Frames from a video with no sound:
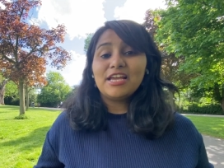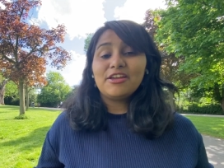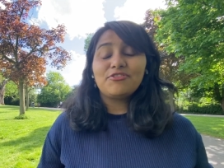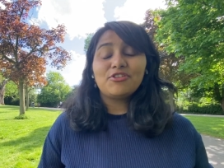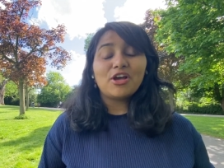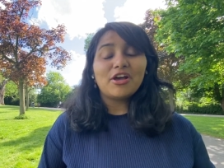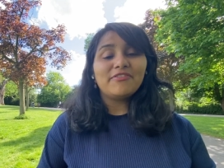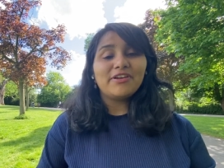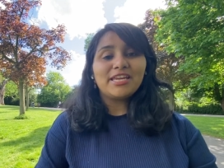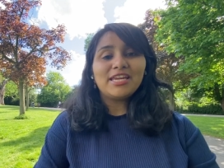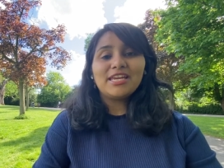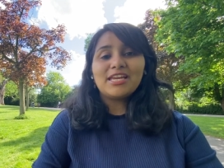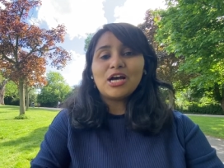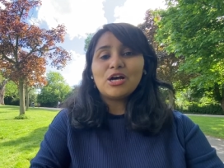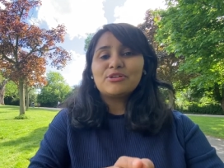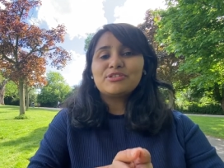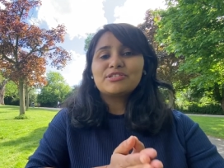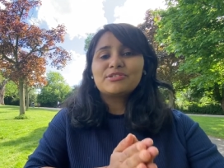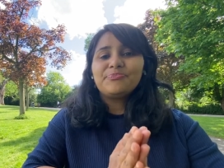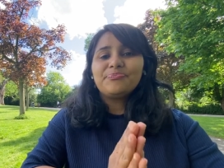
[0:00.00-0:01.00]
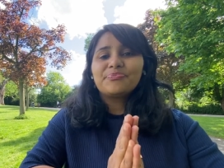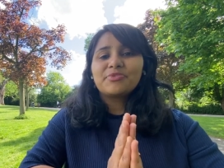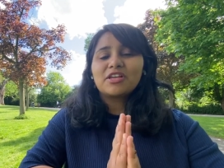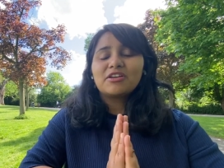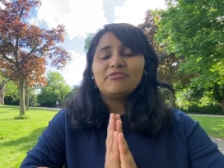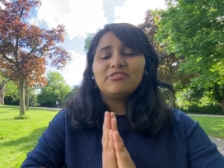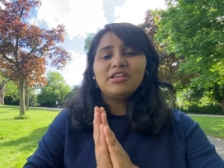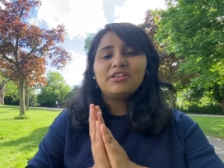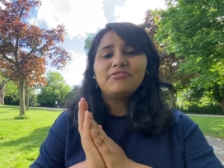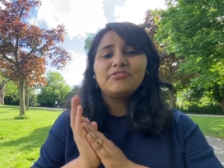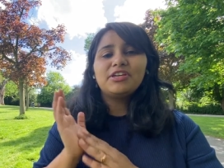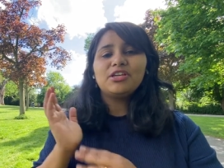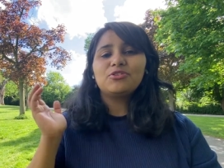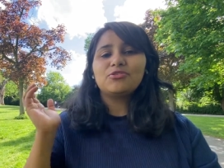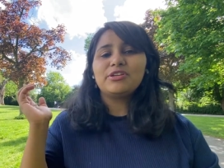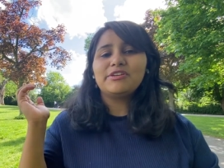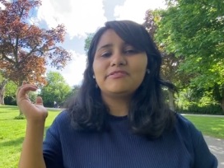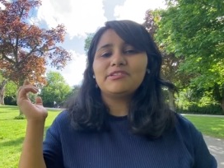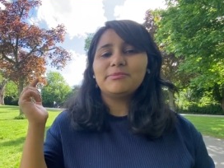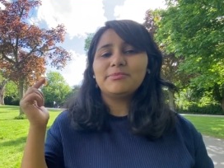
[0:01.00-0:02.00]
if you have any doubts, feel free
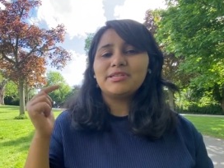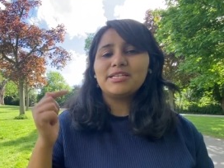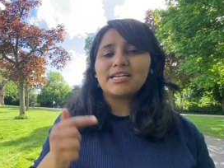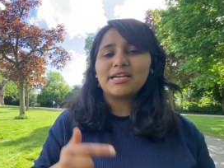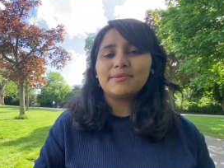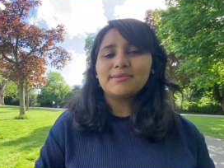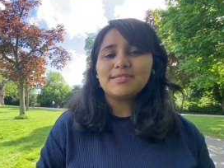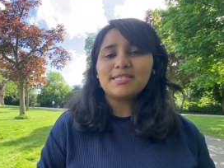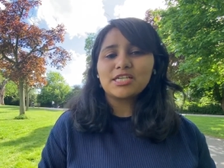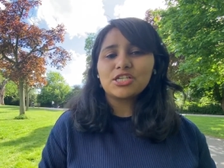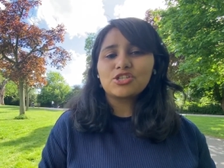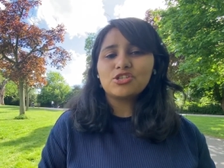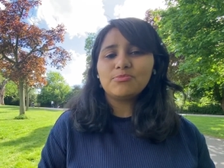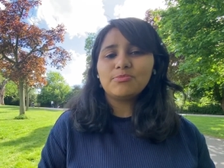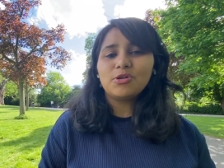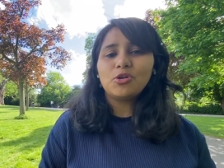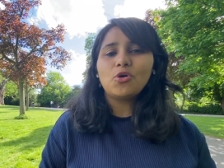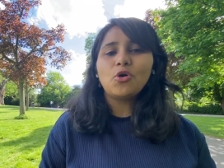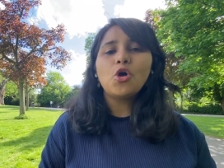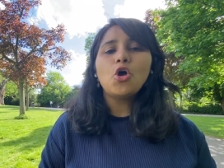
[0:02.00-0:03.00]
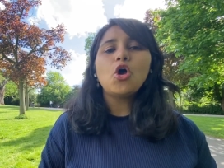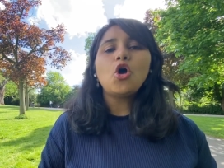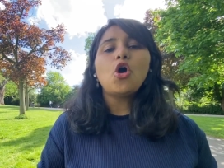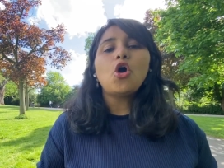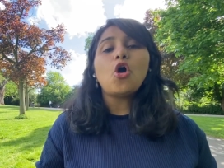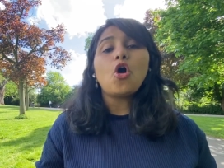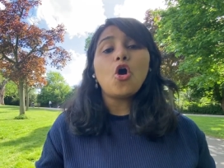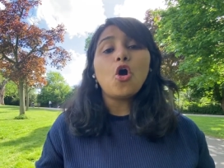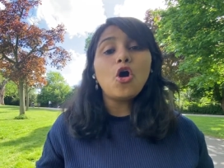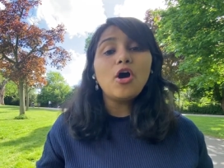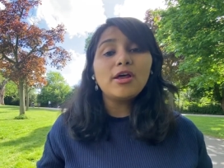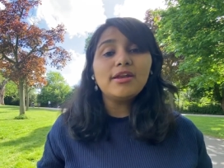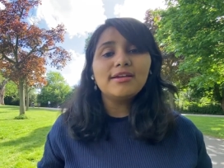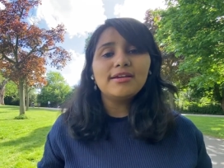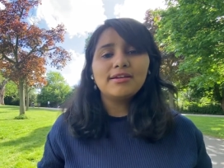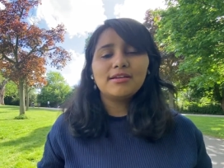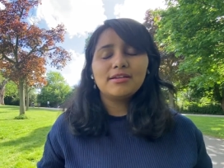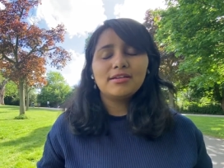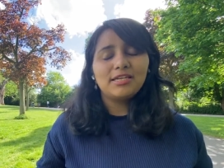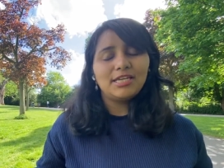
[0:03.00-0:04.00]
to leave them in the comment section below, or
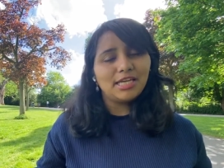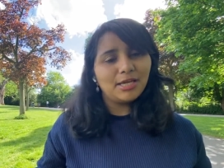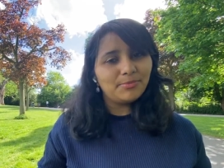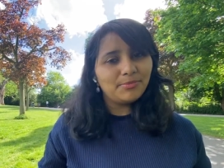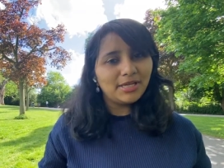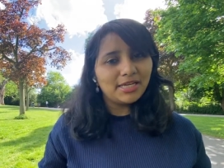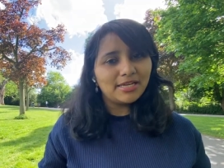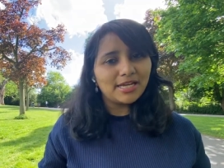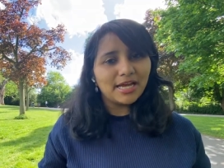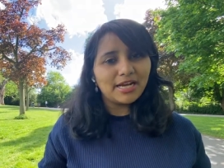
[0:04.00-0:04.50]
DM me